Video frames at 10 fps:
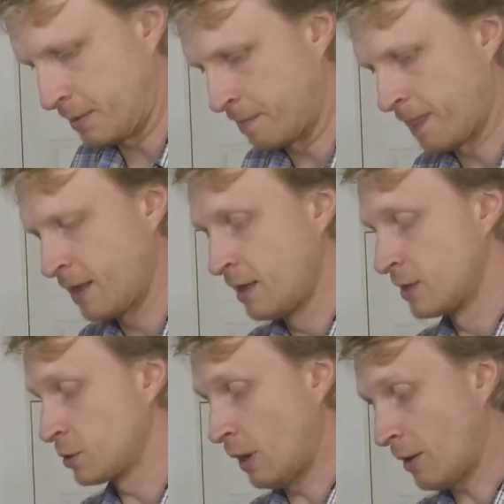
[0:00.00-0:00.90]
up.
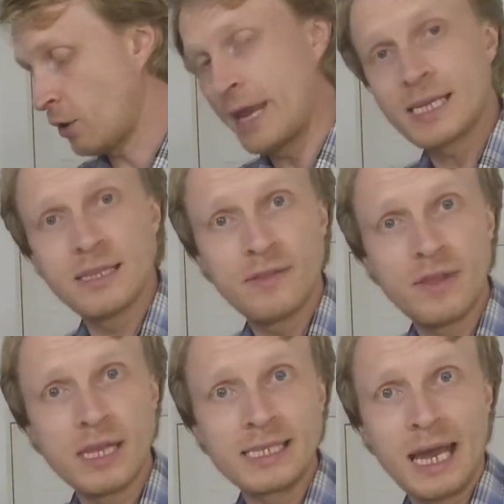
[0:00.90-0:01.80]
So I connected
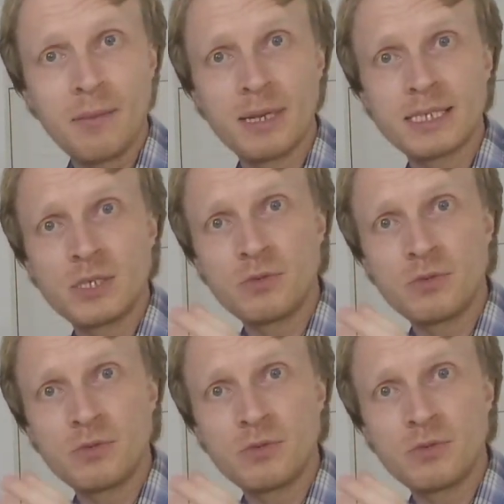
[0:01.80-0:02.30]
the tablet